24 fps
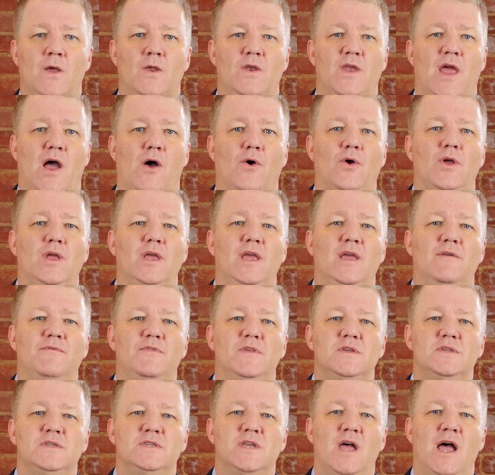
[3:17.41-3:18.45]
Now, if
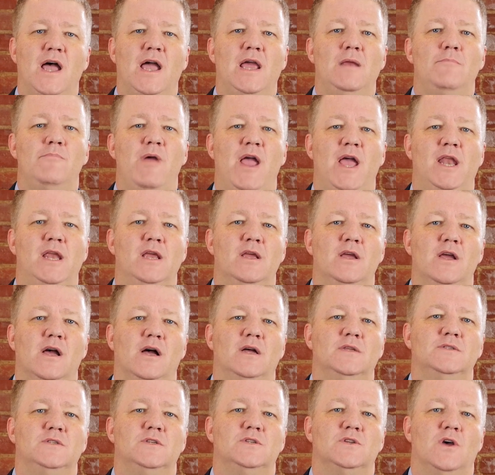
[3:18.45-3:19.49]
the sign banning
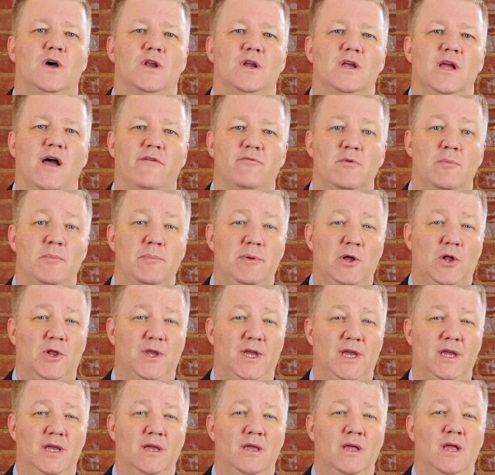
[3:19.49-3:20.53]
guns is on a government
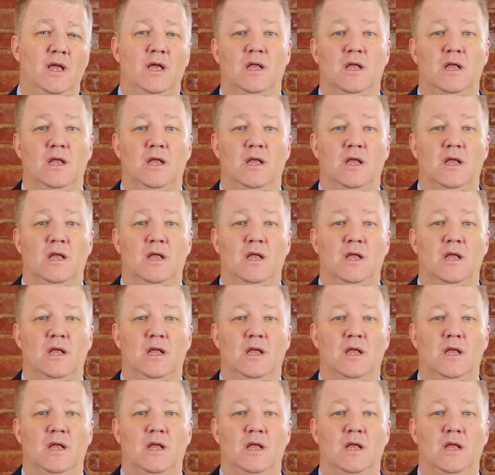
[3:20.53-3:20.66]
building,